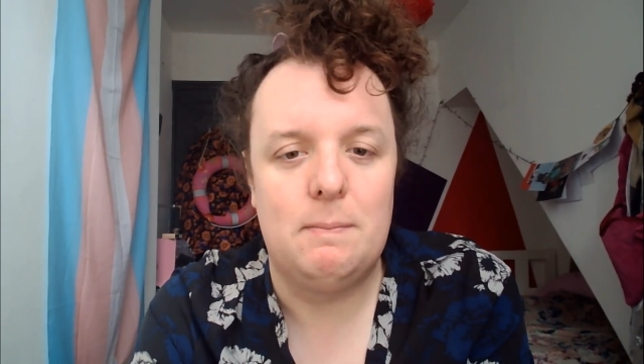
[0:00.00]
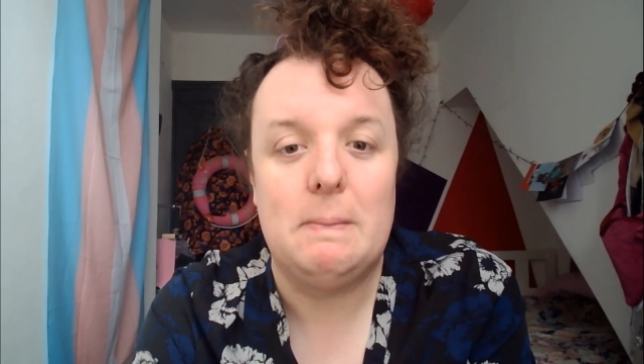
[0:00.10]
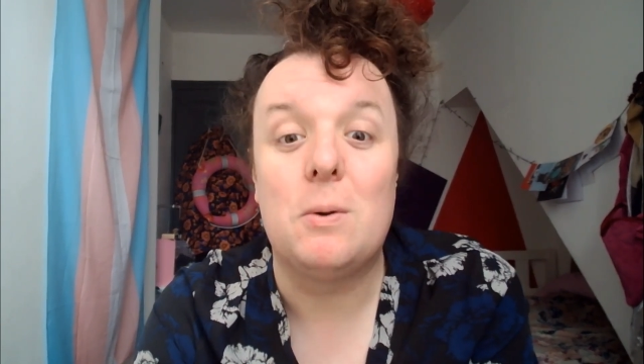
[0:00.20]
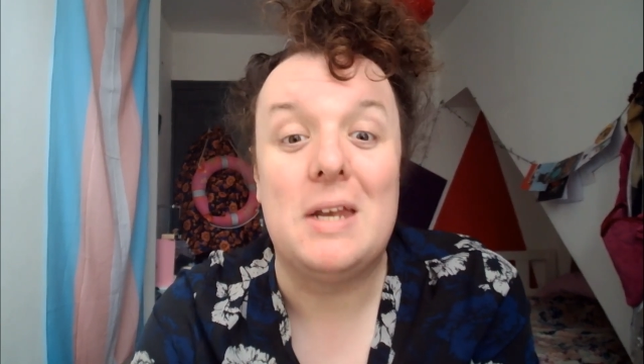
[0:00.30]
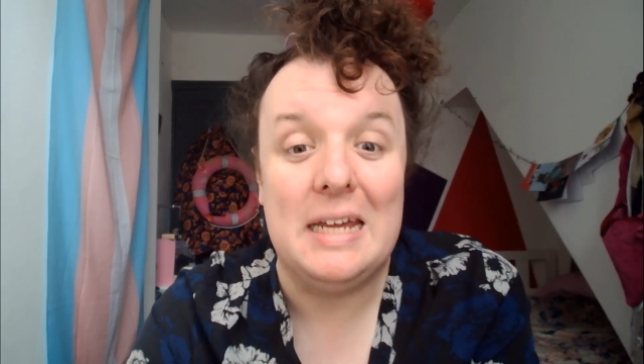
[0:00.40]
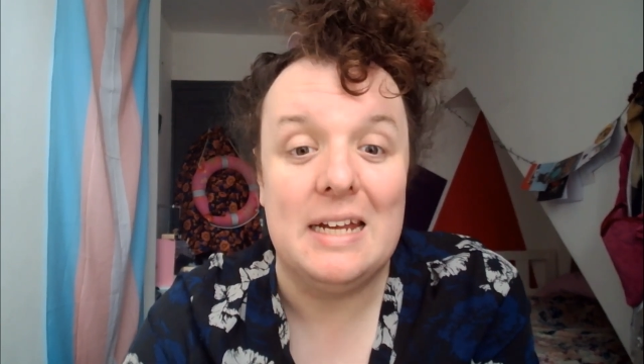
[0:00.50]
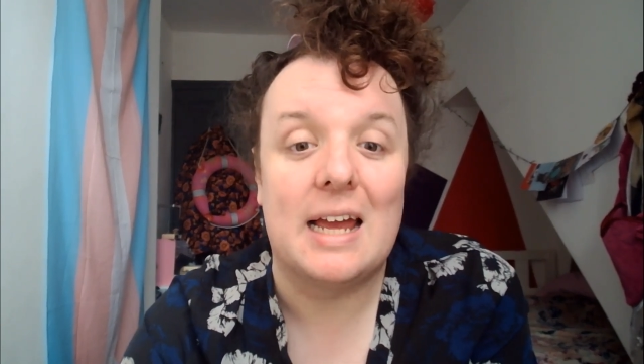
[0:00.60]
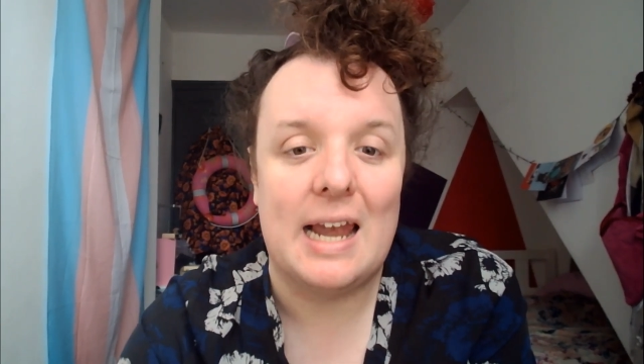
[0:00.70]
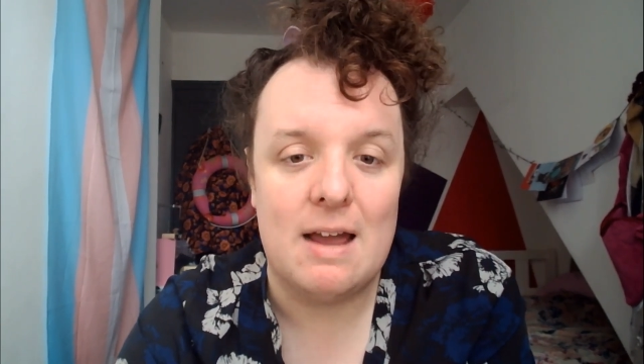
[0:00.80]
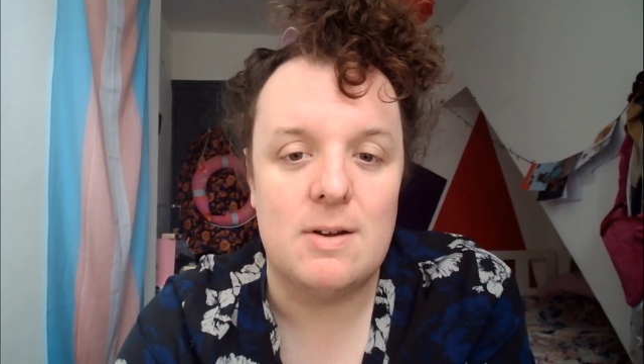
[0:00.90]
People need
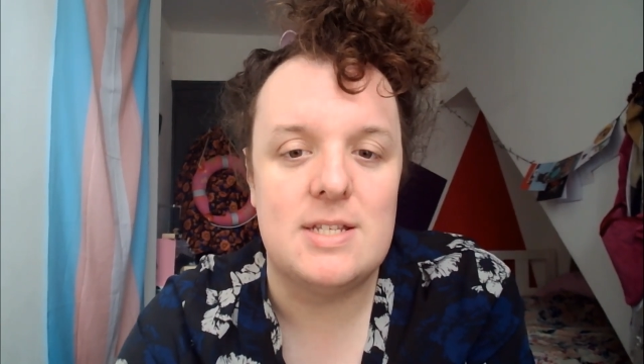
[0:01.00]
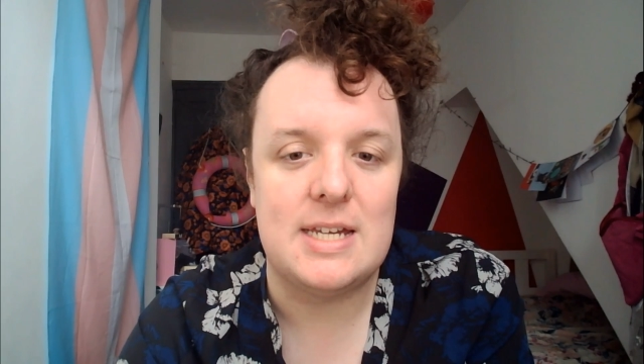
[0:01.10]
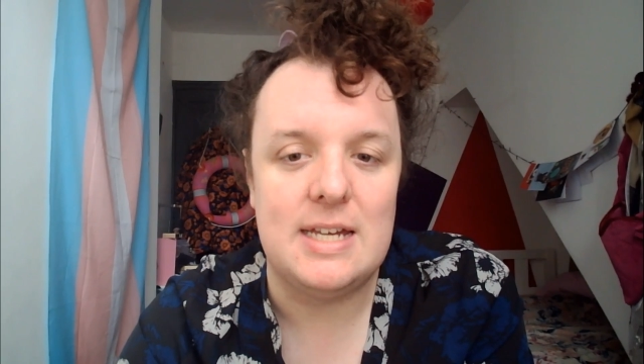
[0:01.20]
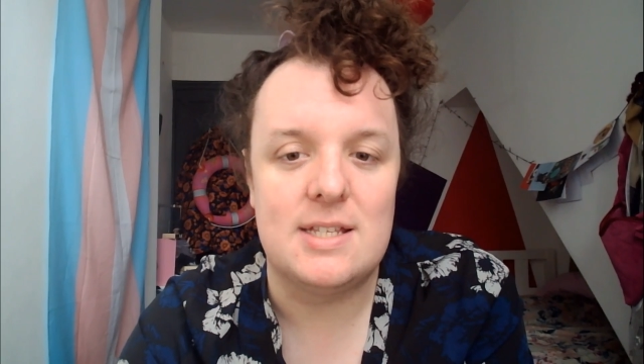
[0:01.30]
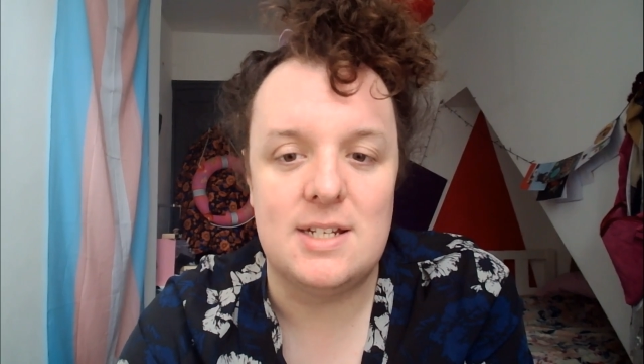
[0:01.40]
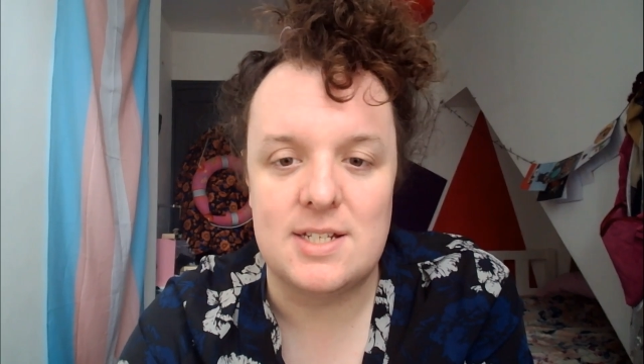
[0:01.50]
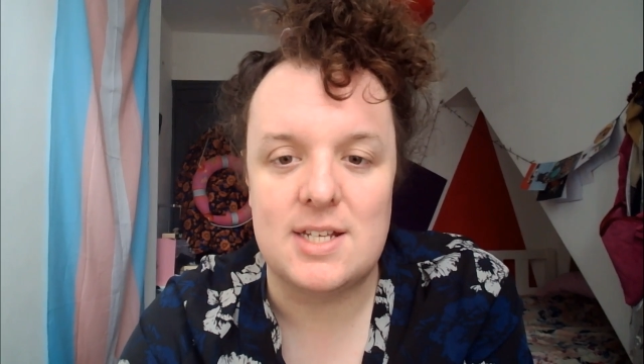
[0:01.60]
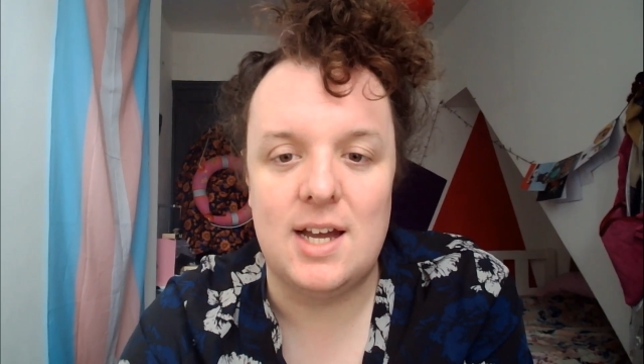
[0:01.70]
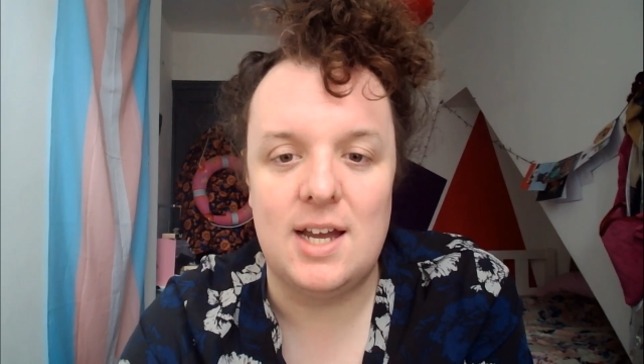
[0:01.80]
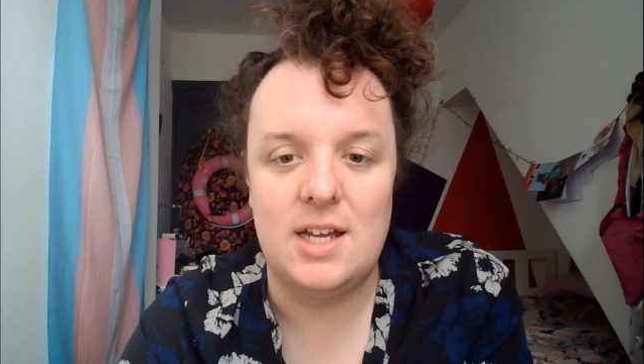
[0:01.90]
clarity to
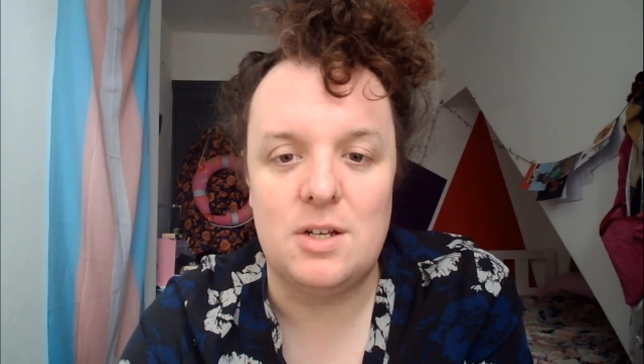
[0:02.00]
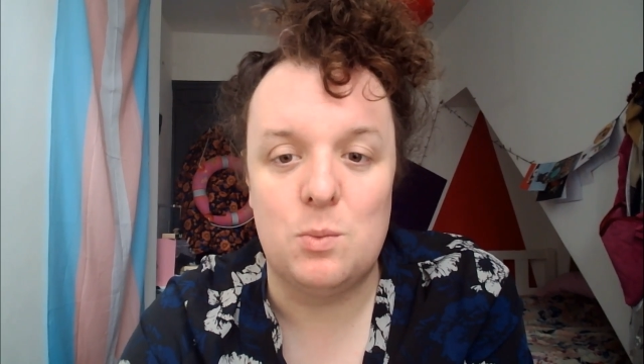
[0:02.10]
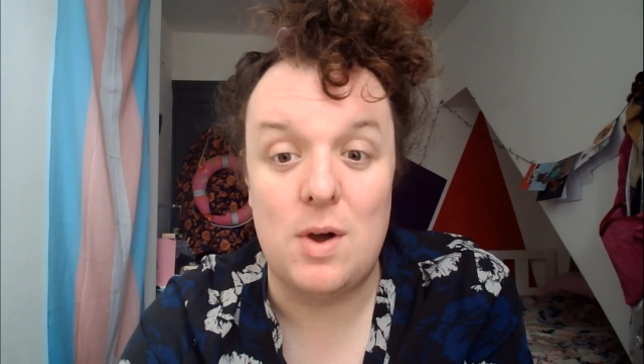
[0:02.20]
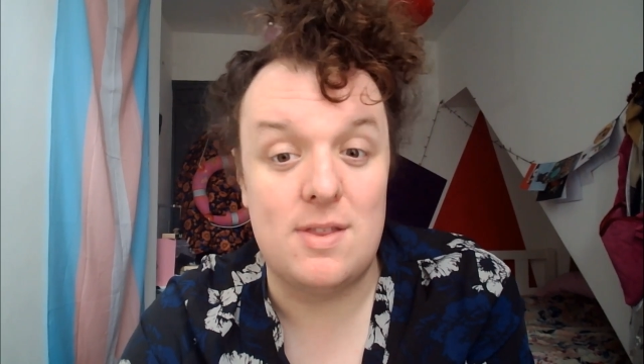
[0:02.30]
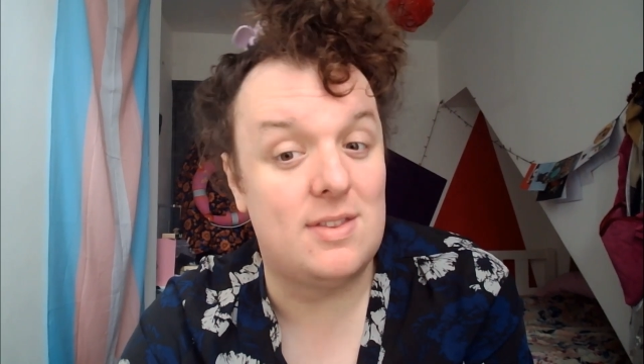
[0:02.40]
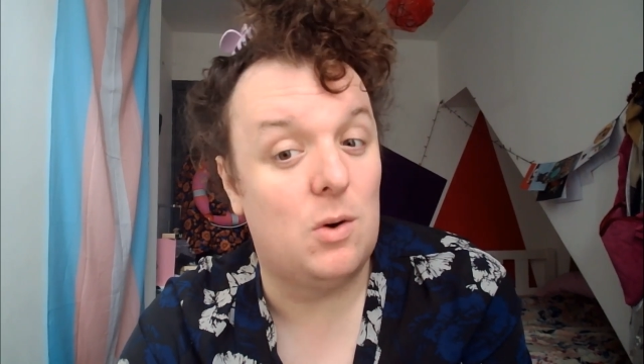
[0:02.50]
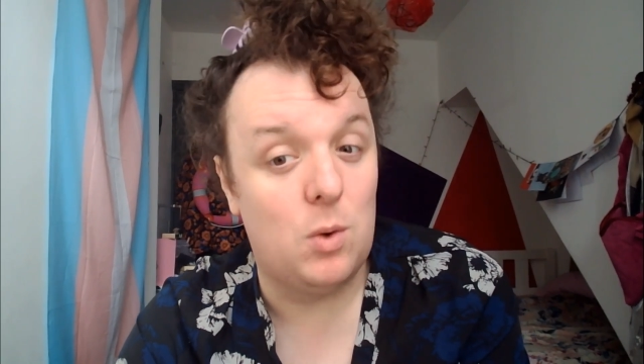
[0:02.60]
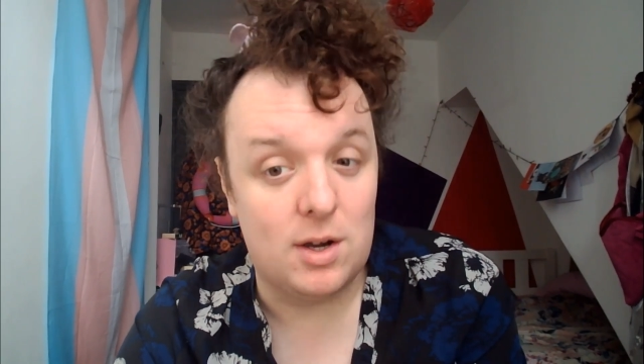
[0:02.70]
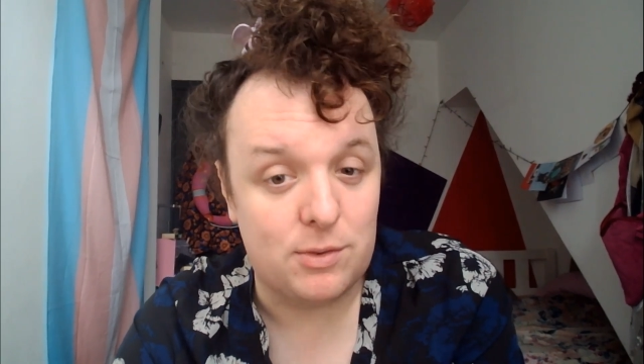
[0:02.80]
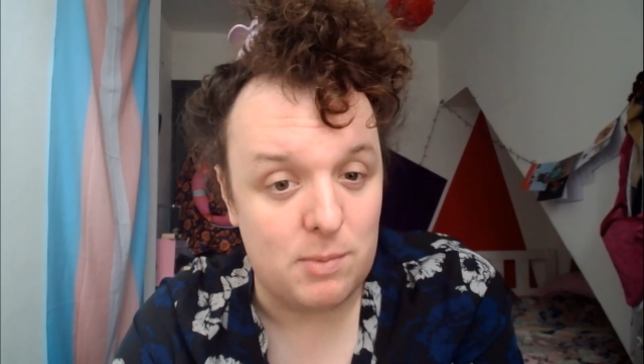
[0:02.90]
decide whether they'll
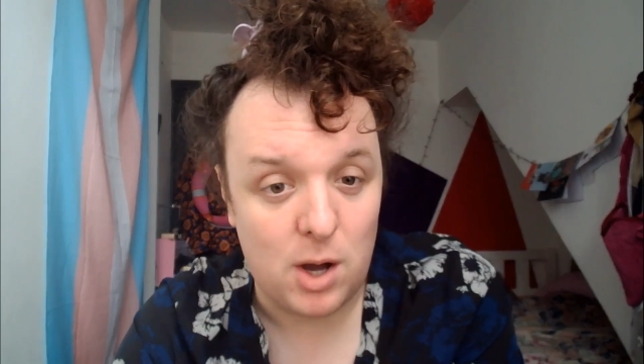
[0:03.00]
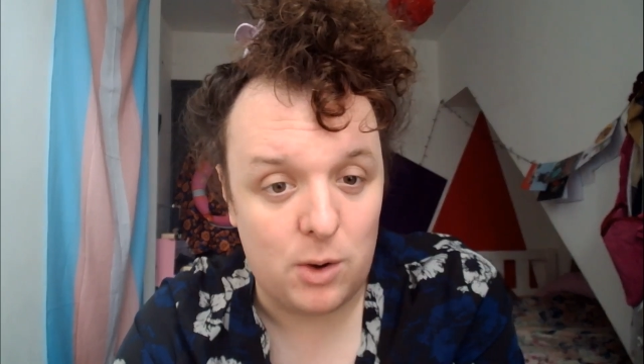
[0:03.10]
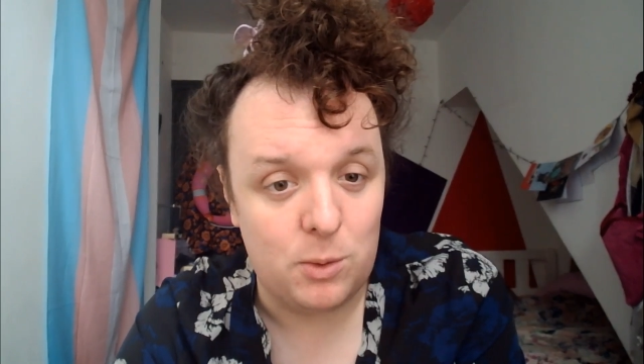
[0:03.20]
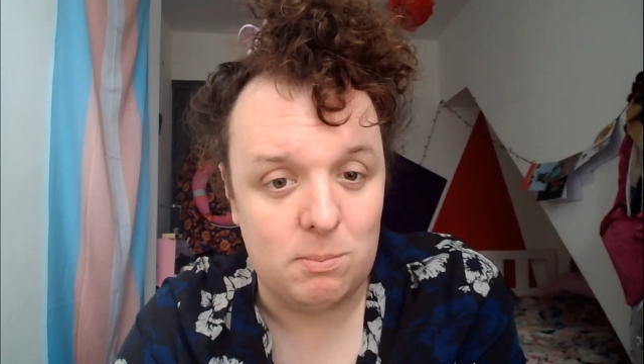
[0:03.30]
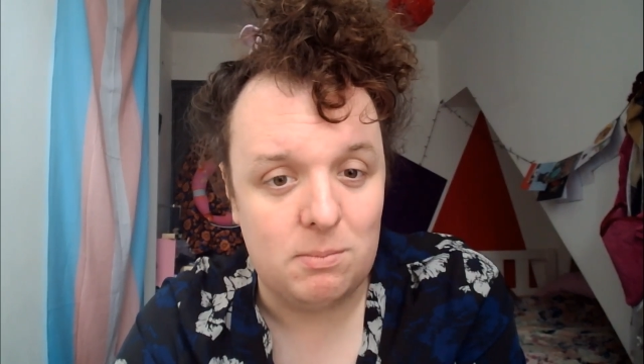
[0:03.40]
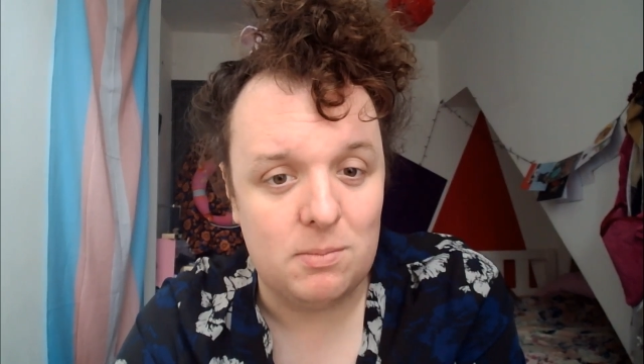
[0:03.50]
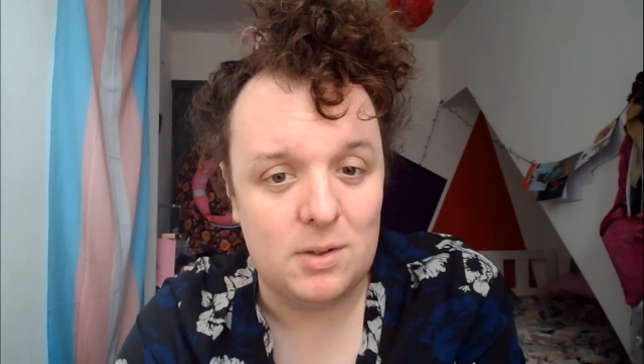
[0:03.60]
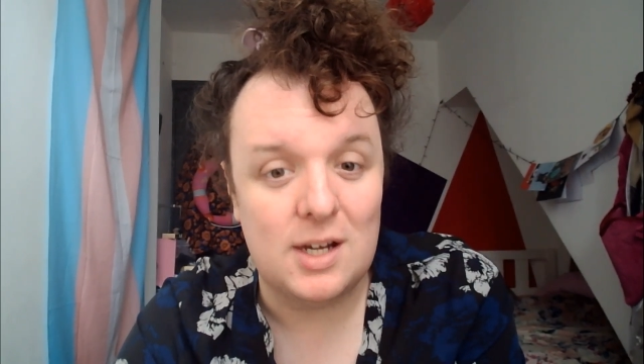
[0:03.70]
work from home,